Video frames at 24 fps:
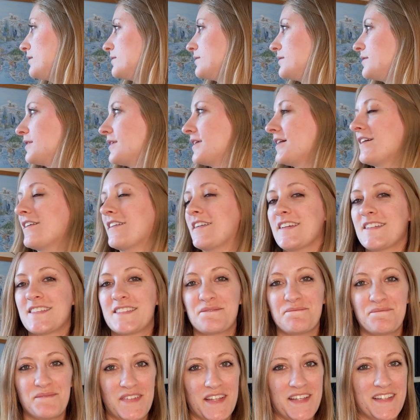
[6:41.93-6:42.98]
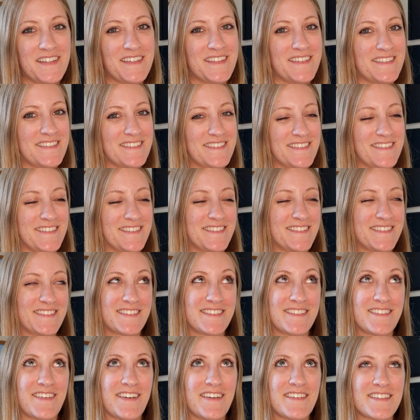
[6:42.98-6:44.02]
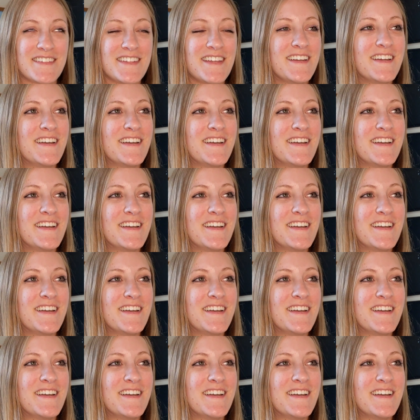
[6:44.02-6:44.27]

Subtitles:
there it is. Gross.